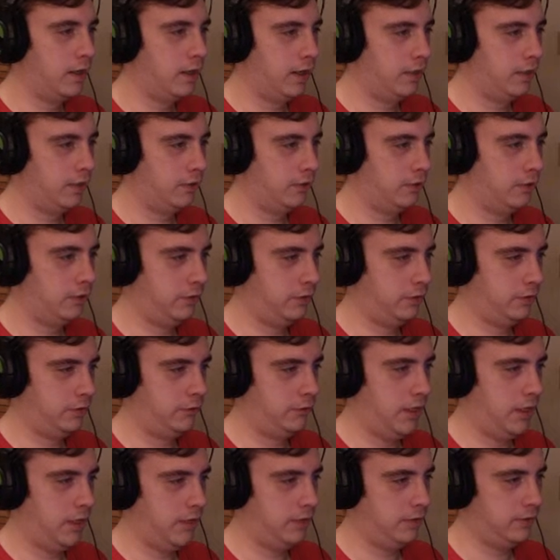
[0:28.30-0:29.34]
I know who you
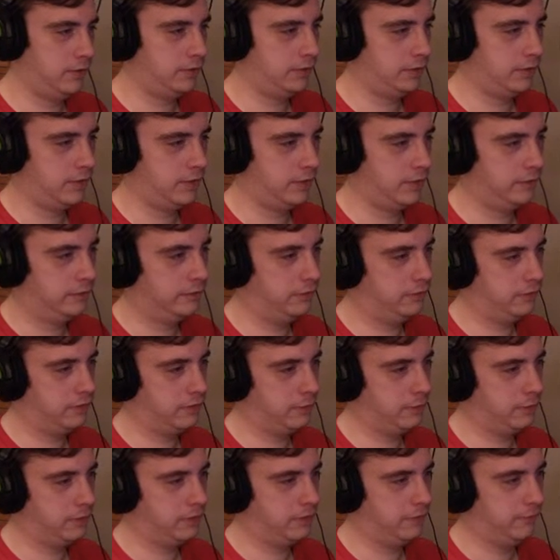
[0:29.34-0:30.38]
are, little goddess. Your
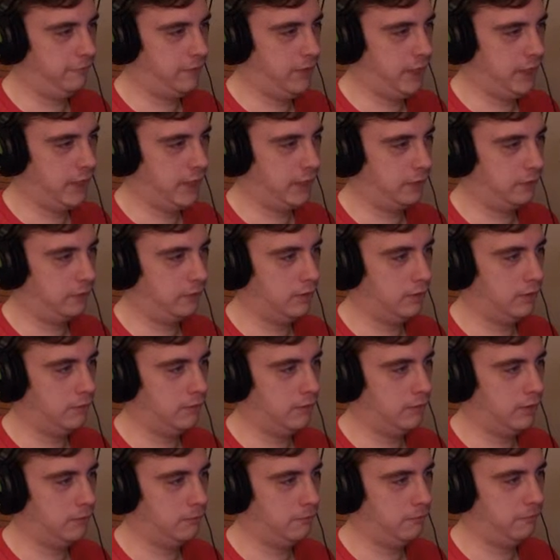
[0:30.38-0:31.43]
name is divine. You
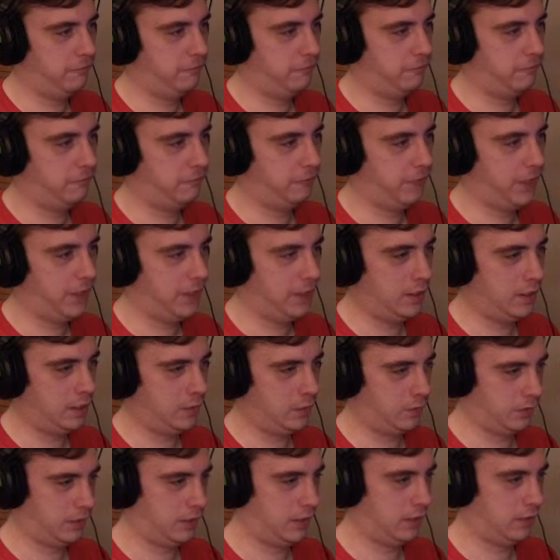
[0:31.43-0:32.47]
come from far
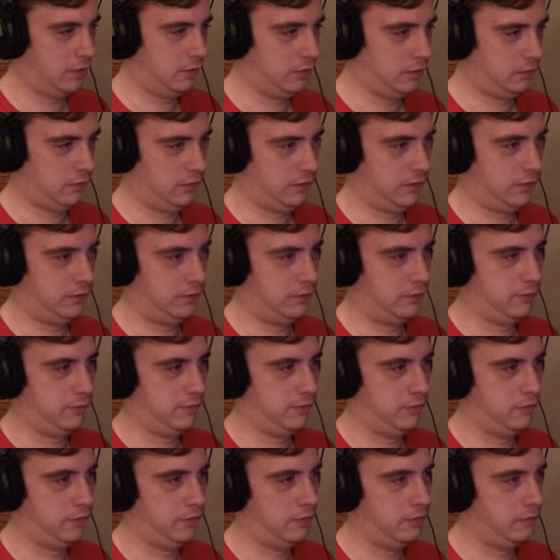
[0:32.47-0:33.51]
away, and your intentions
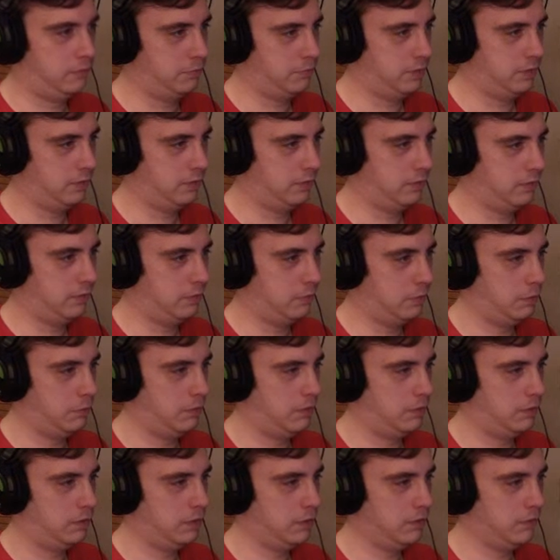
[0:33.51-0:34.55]
are good, but you seem to be
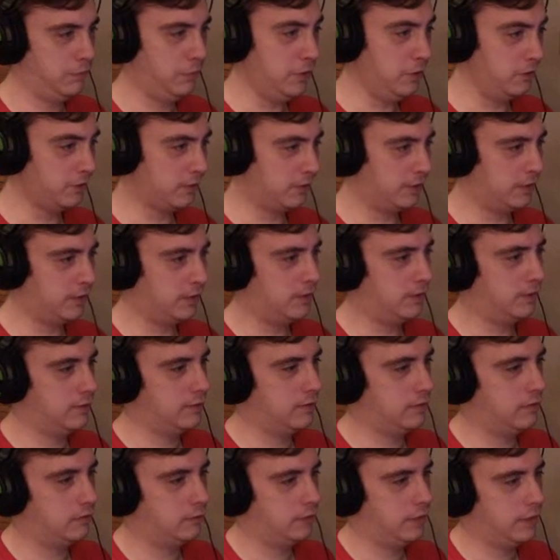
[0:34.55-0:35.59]
very confused. I cannot
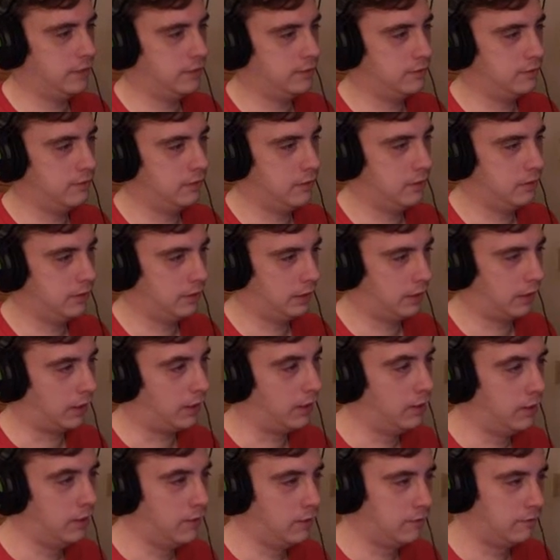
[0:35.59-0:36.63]
see your past clearly.
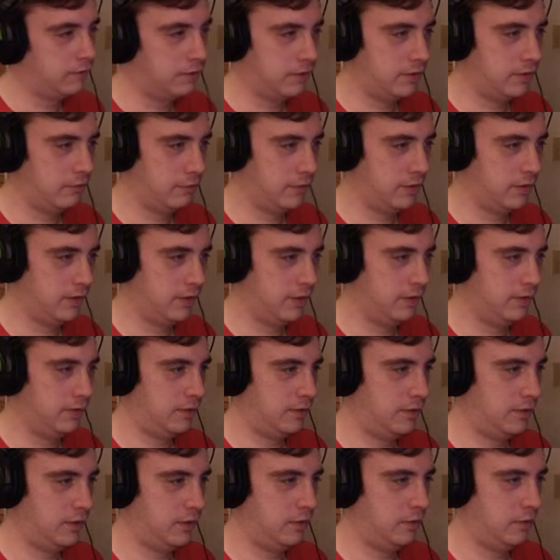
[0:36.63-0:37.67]
For some reason, I
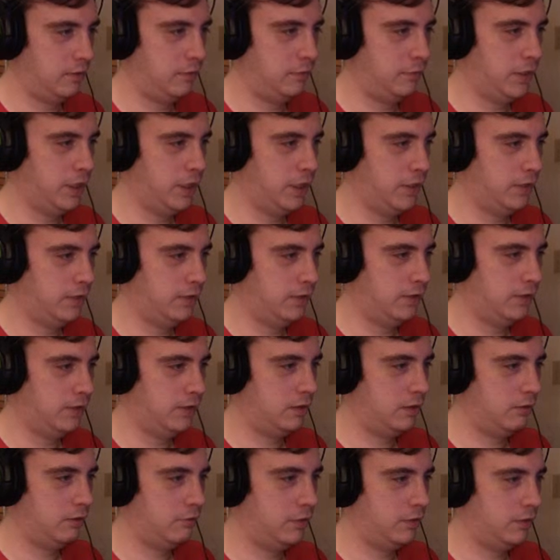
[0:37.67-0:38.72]
see in your mind that
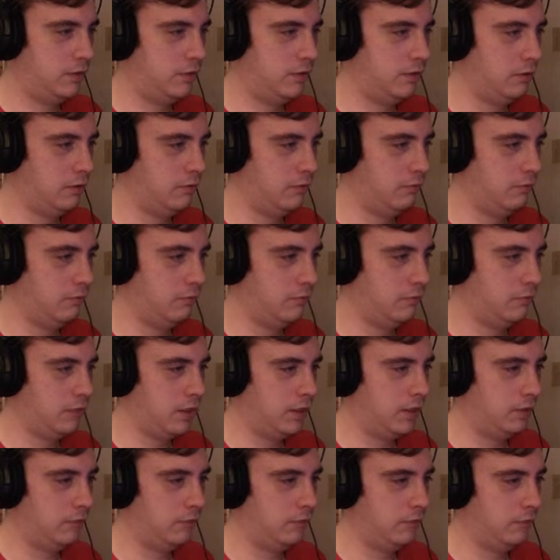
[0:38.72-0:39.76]
you must know
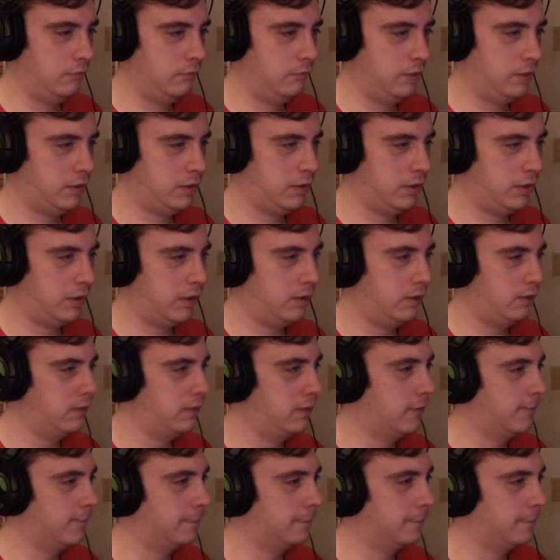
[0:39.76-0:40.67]
that you know Misha.